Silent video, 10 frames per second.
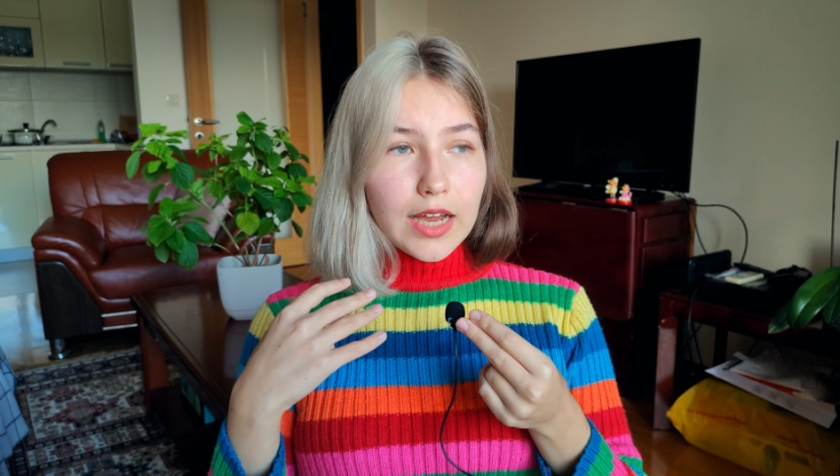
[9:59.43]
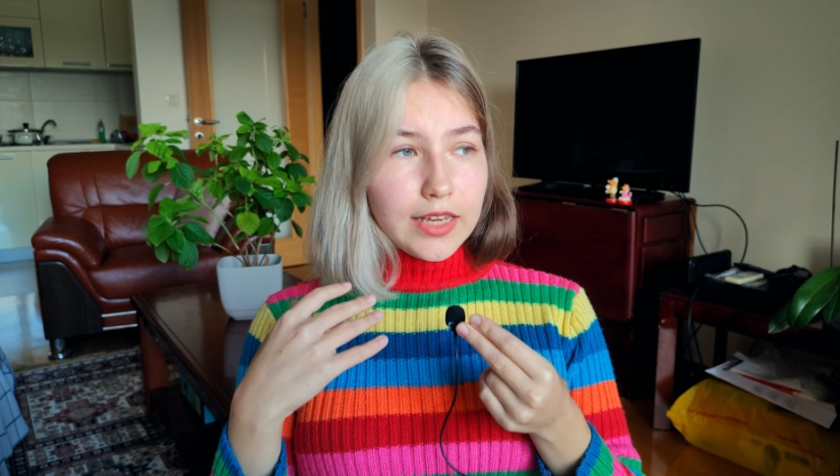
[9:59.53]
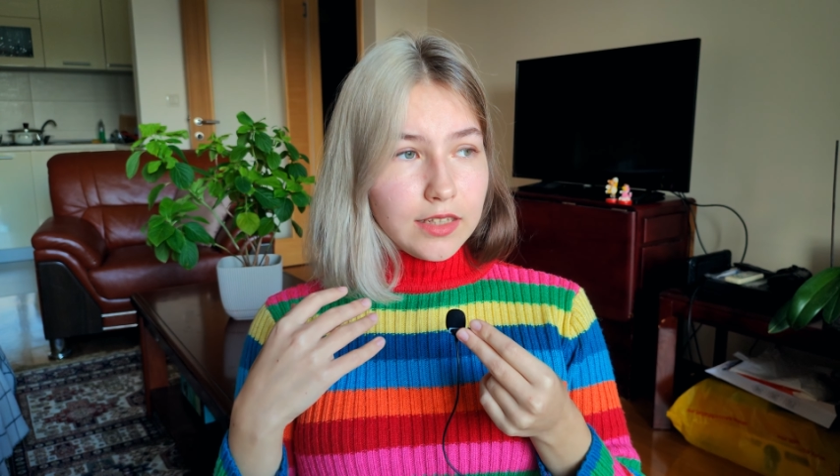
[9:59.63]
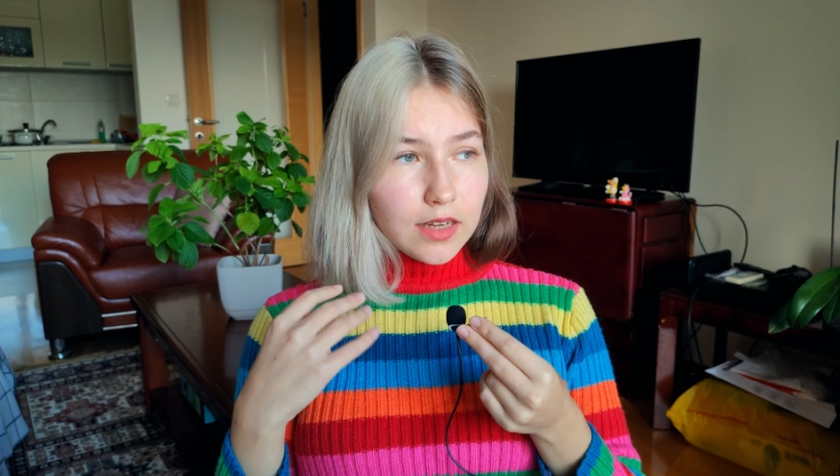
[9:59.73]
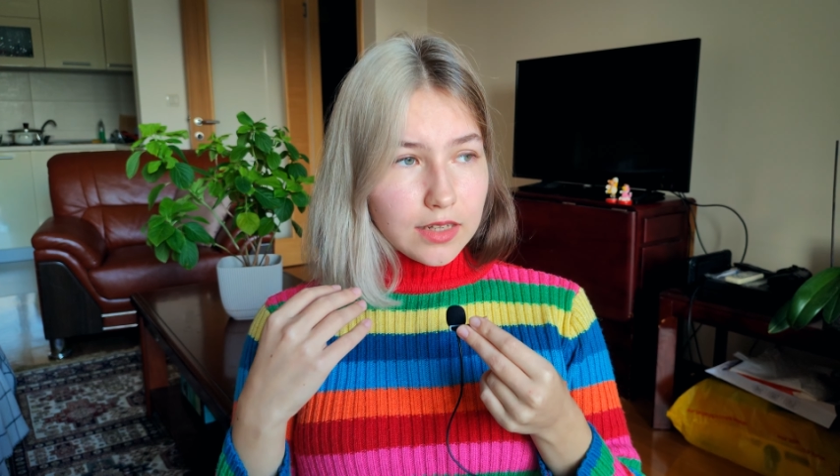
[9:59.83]

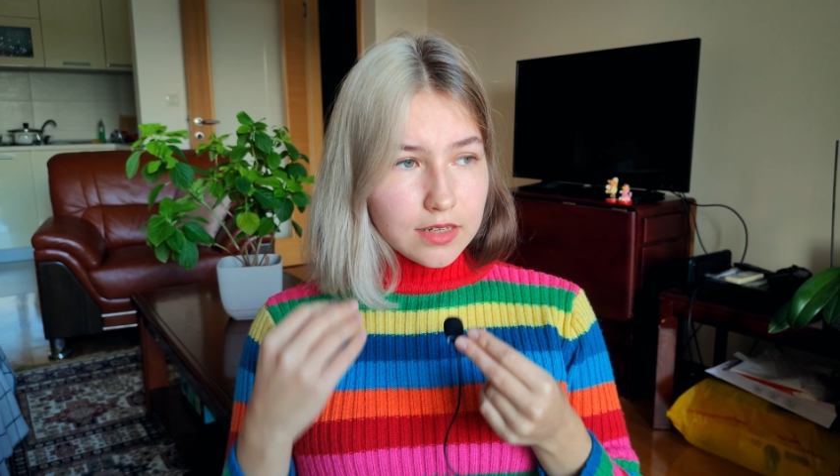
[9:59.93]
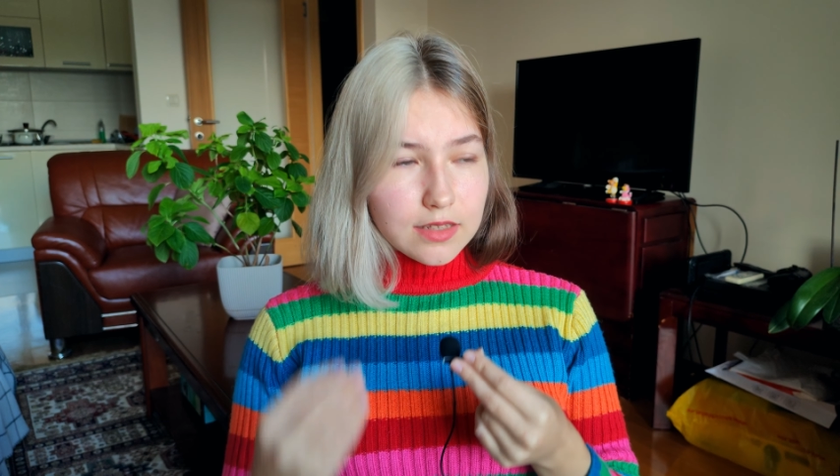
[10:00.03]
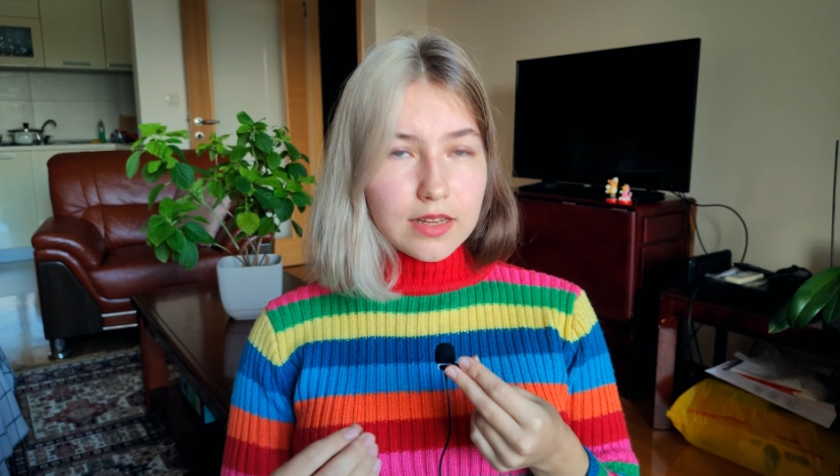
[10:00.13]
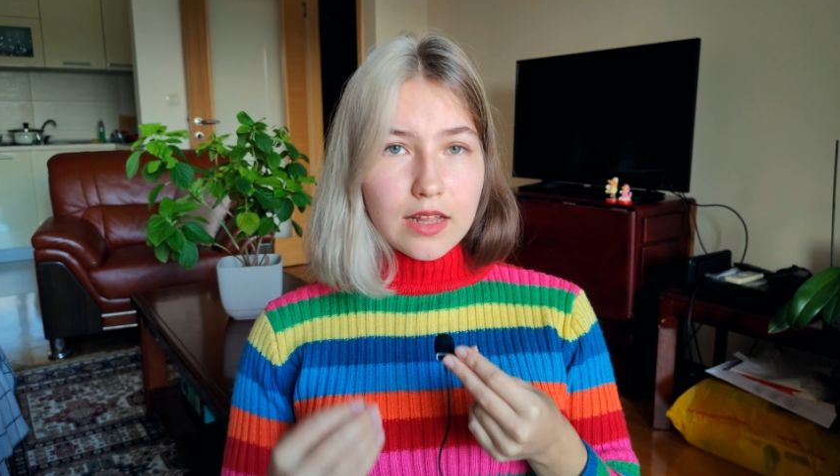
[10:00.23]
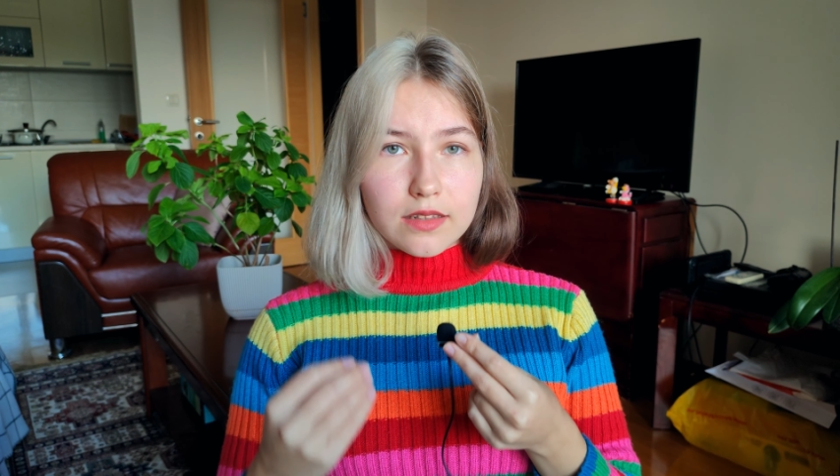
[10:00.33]
I
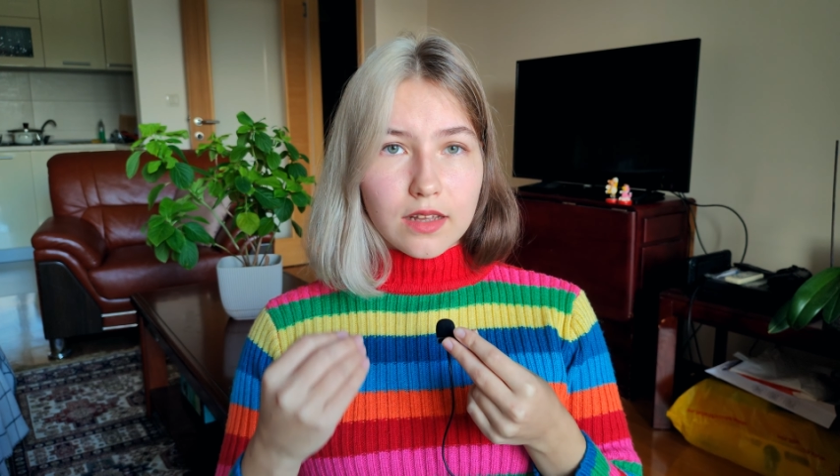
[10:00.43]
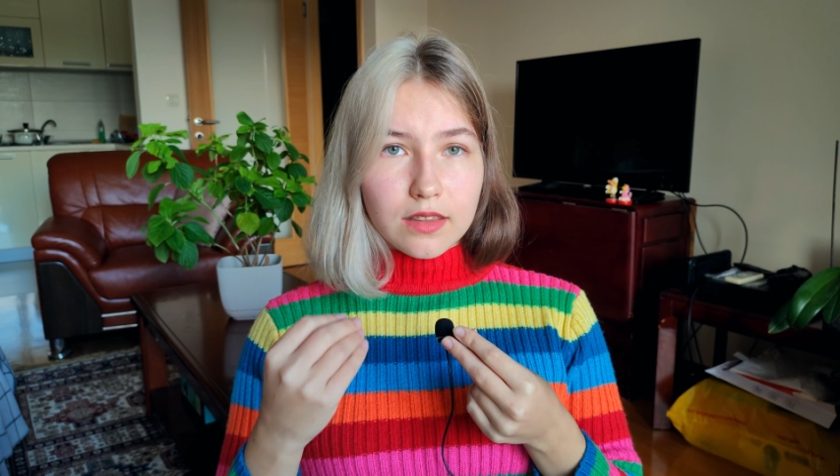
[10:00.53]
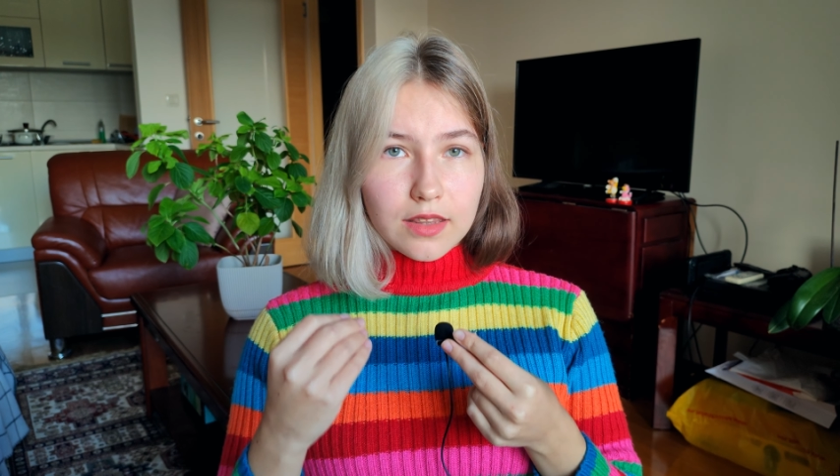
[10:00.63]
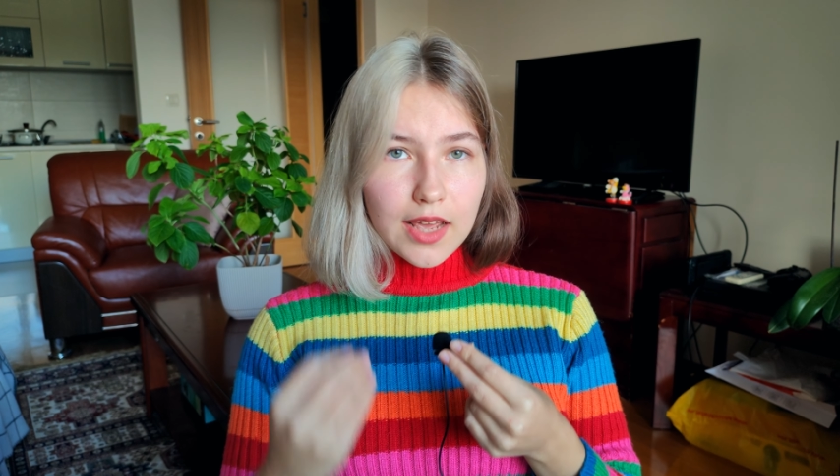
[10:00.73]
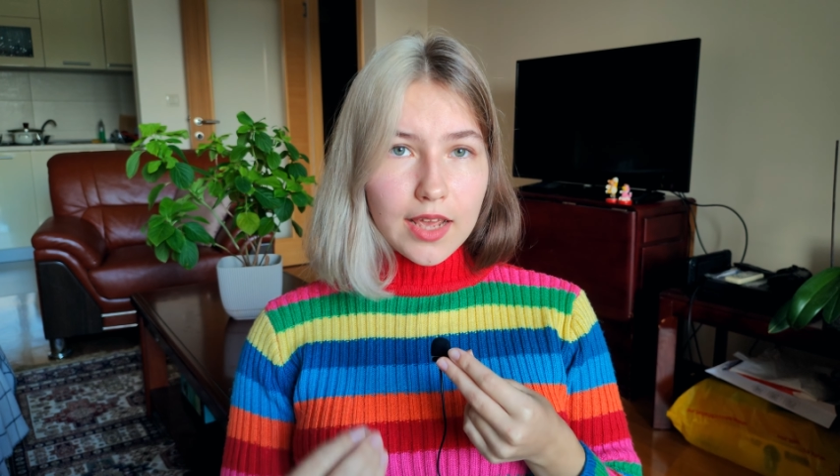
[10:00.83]
understand
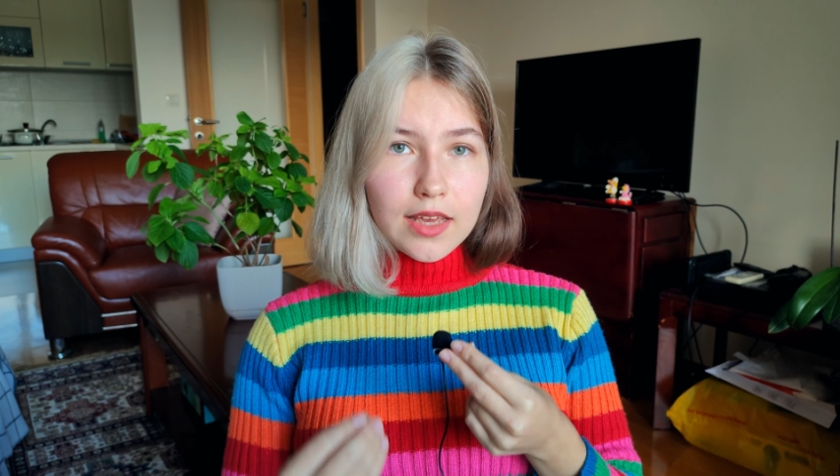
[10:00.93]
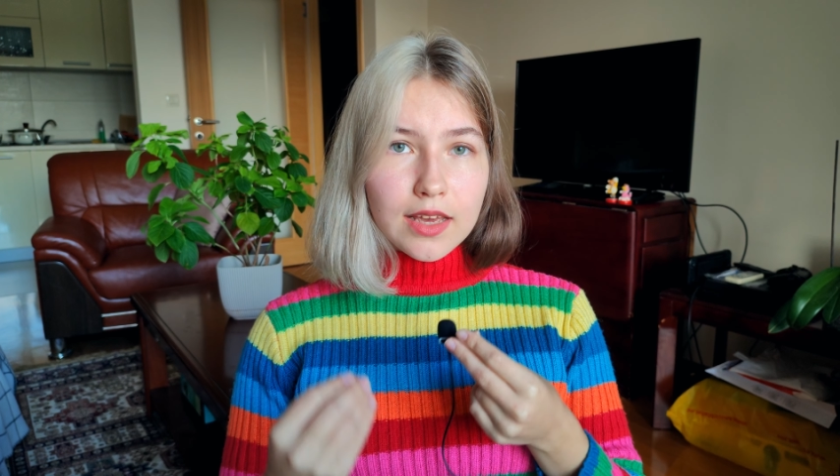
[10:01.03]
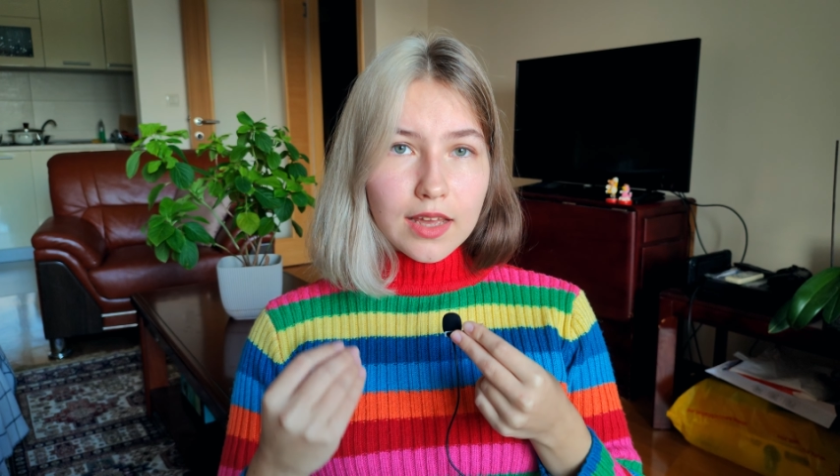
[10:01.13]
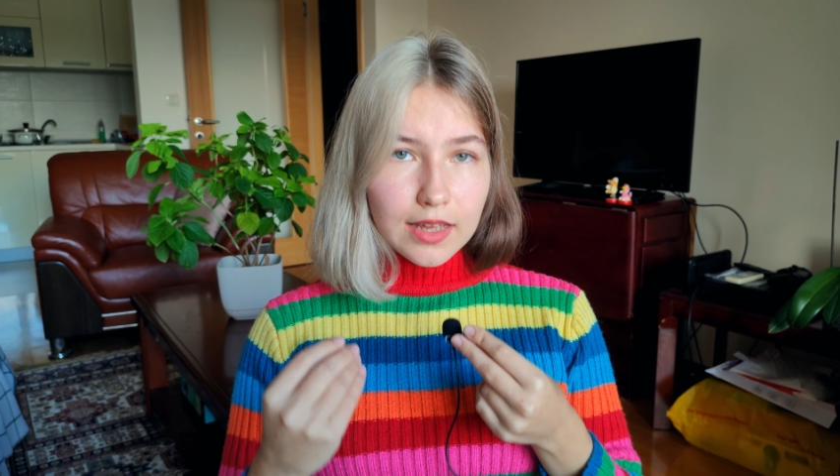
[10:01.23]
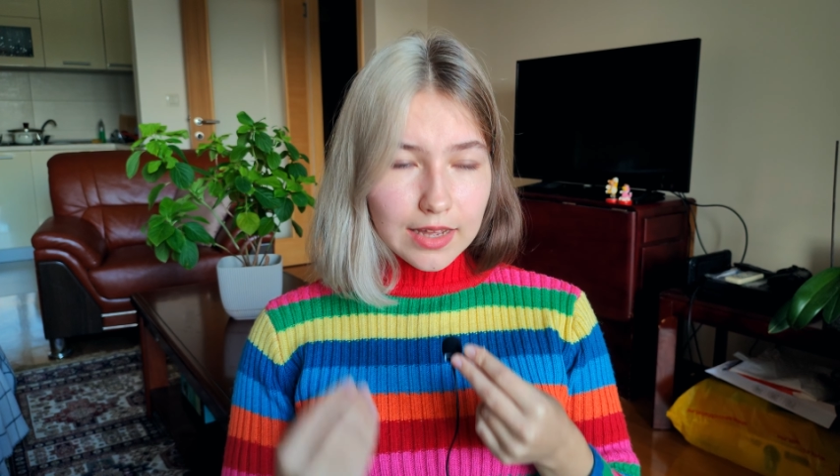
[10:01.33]
that
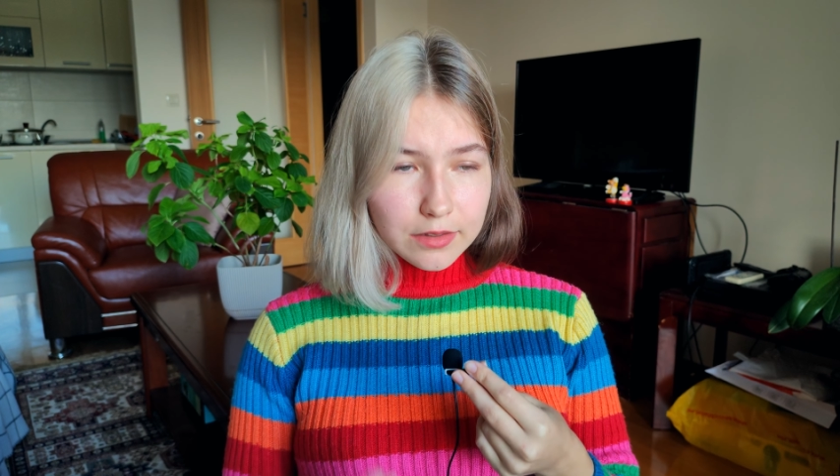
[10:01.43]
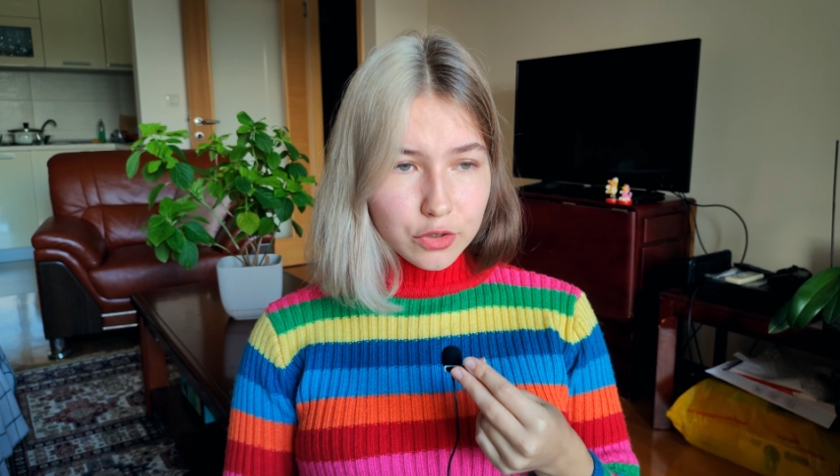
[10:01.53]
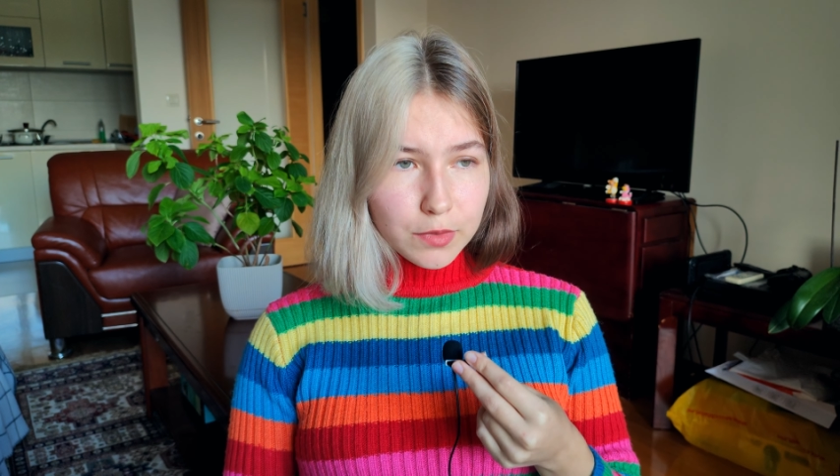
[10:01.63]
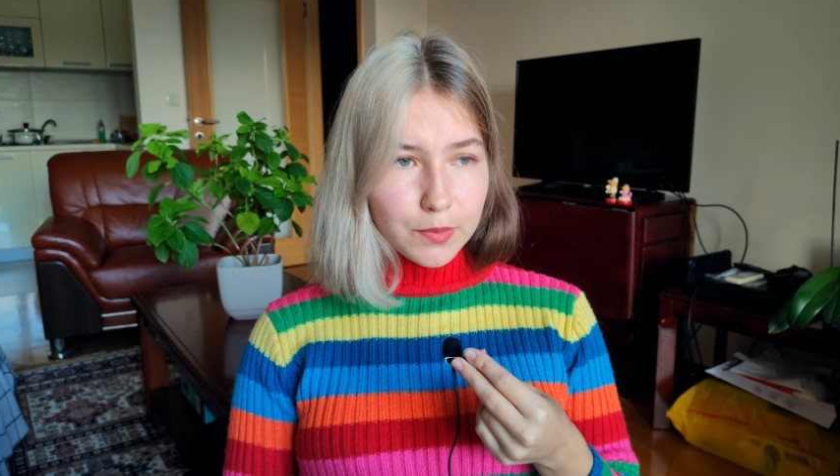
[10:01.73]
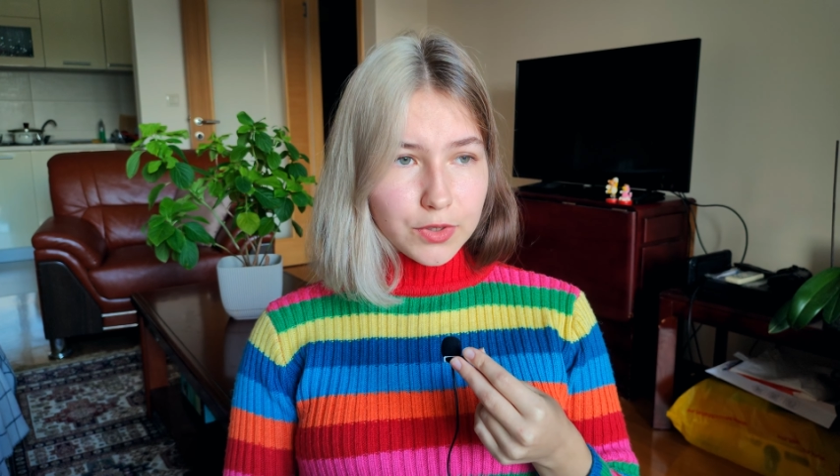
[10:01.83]
they add to my